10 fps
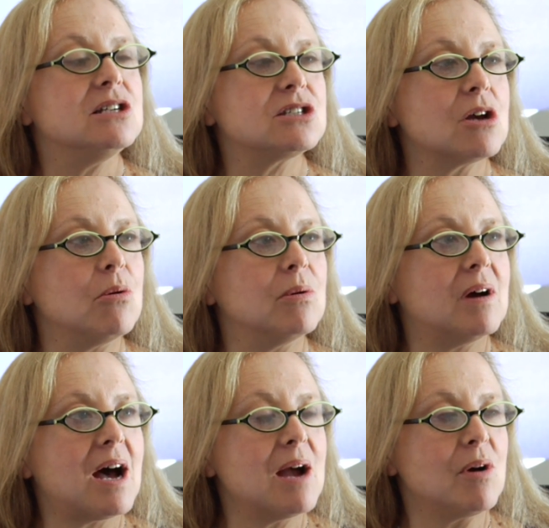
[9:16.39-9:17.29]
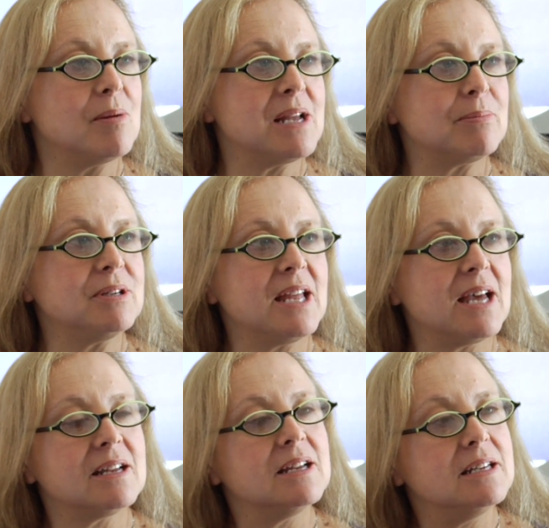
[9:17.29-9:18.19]
So I want to be able to
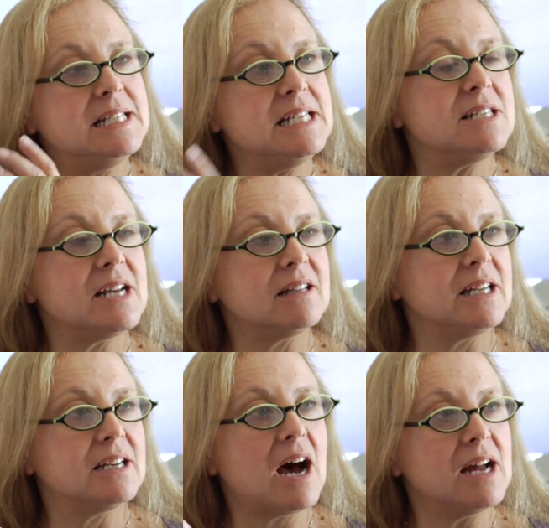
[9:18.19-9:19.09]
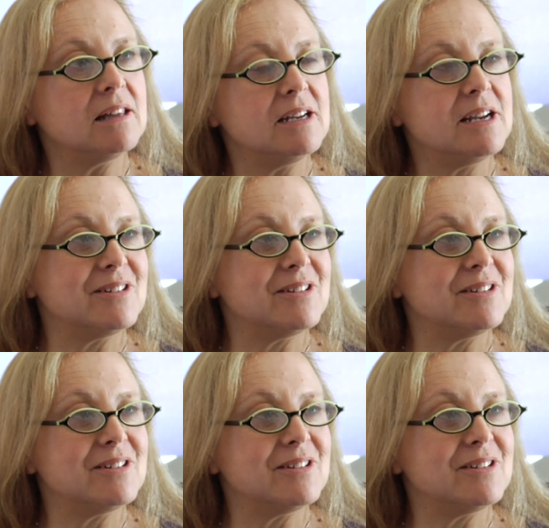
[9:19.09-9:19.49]
get detail in highlight